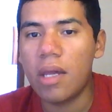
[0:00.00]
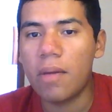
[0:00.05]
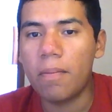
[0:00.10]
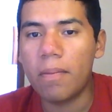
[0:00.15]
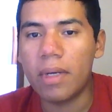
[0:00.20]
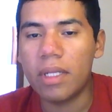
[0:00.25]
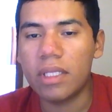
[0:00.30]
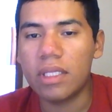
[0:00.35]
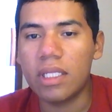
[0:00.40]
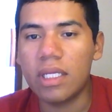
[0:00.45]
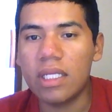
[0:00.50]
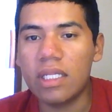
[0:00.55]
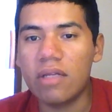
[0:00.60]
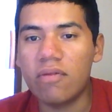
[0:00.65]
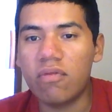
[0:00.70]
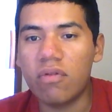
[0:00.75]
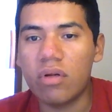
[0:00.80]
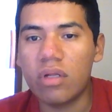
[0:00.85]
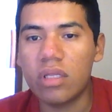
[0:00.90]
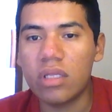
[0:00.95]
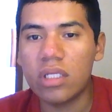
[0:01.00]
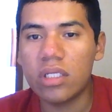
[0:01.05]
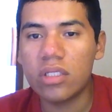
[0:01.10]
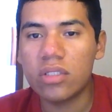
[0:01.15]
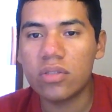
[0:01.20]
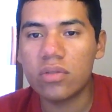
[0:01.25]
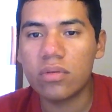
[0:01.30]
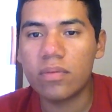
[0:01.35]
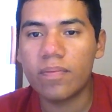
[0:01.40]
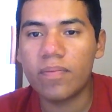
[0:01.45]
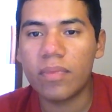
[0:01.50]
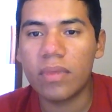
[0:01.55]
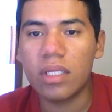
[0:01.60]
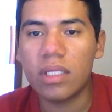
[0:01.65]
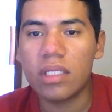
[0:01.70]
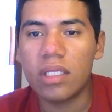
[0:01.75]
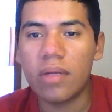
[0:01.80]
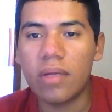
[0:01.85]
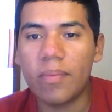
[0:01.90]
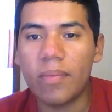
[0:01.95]
But the deforestation
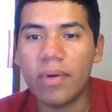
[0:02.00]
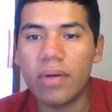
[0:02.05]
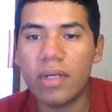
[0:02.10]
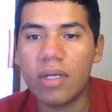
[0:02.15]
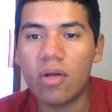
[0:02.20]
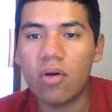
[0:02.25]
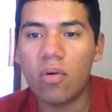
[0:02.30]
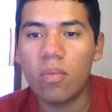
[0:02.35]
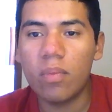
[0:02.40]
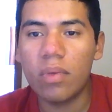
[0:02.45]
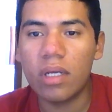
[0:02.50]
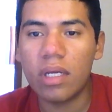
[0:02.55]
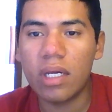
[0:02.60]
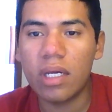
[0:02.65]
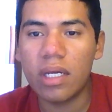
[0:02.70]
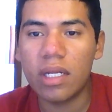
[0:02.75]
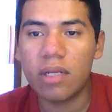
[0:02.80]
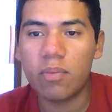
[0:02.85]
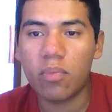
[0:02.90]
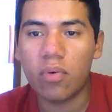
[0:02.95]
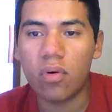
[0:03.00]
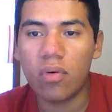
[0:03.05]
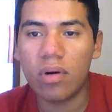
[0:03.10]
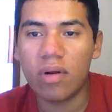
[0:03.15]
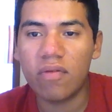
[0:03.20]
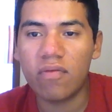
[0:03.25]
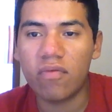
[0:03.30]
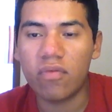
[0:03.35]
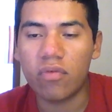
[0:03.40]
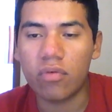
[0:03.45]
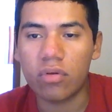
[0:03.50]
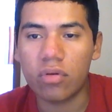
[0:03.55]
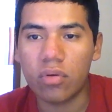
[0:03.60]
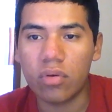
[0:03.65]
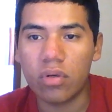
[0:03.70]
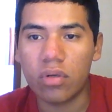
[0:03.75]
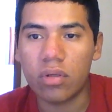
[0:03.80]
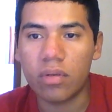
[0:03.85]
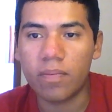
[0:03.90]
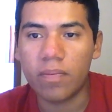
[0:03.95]
is a very complicated problem for
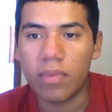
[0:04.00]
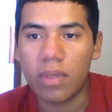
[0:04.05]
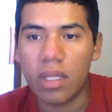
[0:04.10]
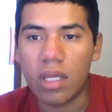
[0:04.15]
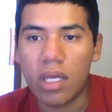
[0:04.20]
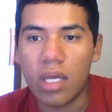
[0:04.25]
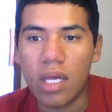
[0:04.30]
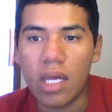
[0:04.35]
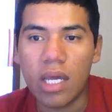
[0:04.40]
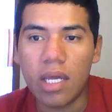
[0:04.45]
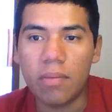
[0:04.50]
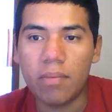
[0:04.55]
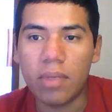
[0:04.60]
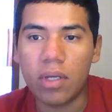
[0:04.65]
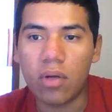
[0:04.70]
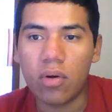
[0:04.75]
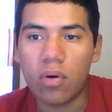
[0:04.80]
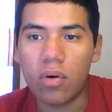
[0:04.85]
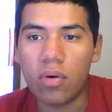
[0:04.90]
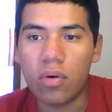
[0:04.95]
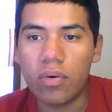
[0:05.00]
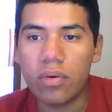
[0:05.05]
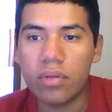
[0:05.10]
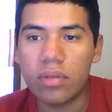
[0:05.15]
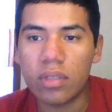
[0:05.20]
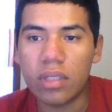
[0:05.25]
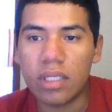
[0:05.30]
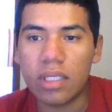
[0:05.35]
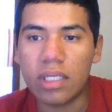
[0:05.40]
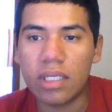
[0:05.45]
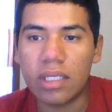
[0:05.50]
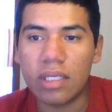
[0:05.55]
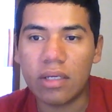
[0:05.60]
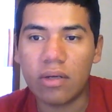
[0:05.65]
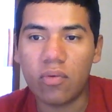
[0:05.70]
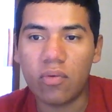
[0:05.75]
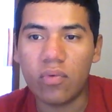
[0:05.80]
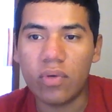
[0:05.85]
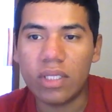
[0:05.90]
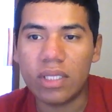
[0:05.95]
soil because
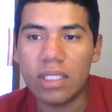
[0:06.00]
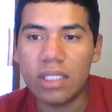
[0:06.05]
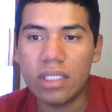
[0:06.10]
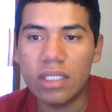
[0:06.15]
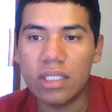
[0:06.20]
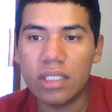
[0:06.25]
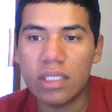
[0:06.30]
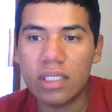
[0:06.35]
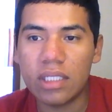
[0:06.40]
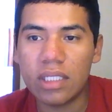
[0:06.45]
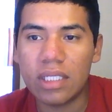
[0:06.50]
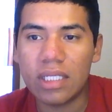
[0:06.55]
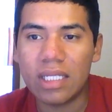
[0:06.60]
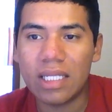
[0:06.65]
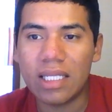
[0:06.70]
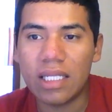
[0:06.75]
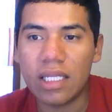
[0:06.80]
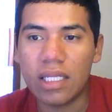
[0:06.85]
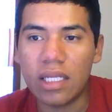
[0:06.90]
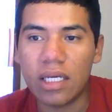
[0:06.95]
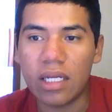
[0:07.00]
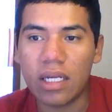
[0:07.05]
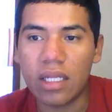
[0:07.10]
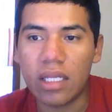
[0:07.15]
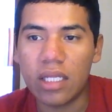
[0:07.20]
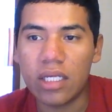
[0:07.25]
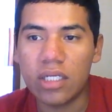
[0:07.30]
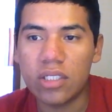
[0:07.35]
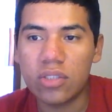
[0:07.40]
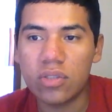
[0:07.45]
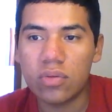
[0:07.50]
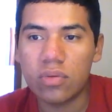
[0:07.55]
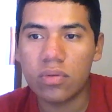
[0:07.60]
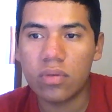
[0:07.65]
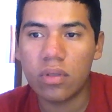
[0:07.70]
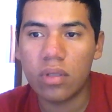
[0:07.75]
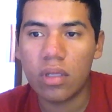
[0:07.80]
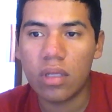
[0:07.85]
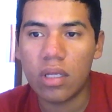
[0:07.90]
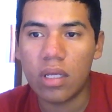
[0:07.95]
with this the
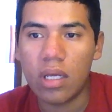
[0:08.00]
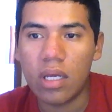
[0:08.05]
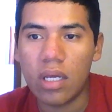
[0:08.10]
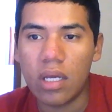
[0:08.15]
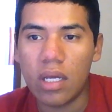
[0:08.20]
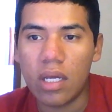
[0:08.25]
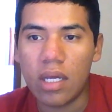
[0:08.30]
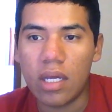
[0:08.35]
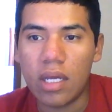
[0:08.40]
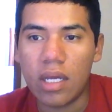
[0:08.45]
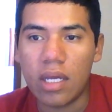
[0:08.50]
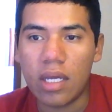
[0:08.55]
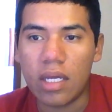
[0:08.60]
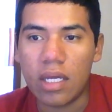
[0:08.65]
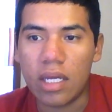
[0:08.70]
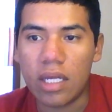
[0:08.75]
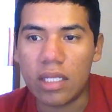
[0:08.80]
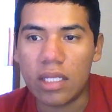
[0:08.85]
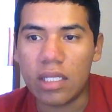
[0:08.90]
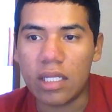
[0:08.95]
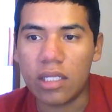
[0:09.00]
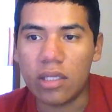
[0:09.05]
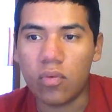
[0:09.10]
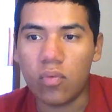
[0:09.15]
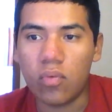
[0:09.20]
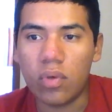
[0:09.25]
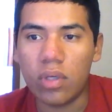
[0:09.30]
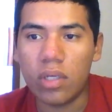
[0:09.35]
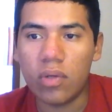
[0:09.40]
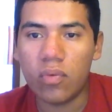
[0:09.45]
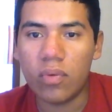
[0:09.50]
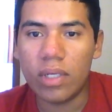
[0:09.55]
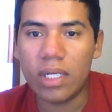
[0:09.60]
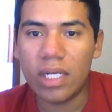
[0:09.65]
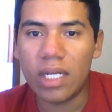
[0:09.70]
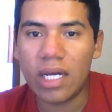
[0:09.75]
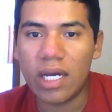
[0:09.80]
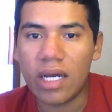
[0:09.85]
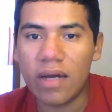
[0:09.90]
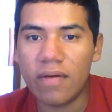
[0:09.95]
degradation that we will
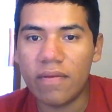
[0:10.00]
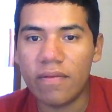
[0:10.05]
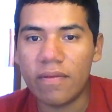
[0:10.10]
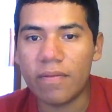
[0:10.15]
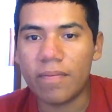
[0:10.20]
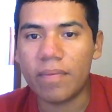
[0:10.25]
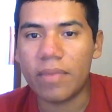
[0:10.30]
have